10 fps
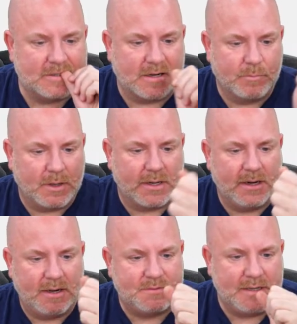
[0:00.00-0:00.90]
so I can plug in
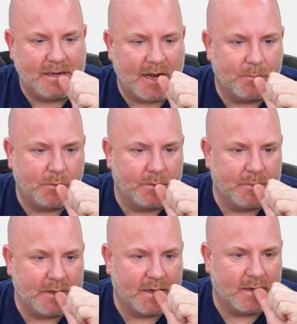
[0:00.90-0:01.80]
an FTDI board and be
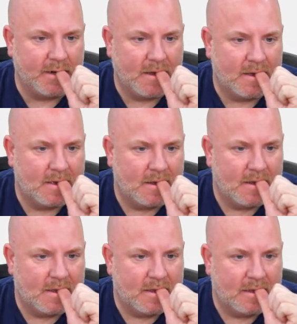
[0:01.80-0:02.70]
done.
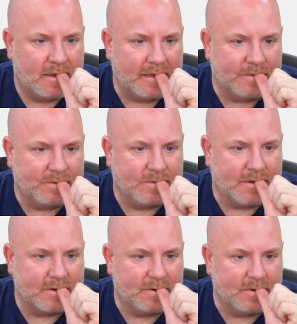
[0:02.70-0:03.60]
And
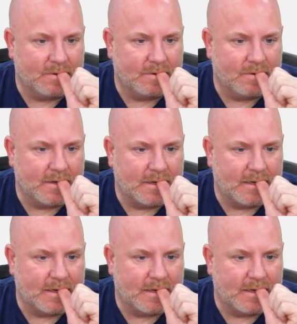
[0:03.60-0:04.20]
so